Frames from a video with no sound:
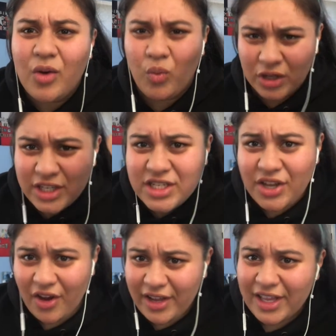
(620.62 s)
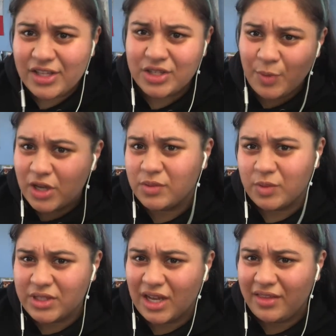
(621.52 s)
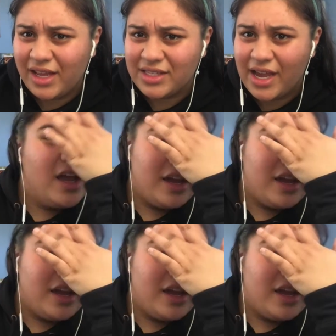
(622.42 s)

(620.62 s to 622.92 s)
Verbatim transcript: wanted to go get her disposables done that day.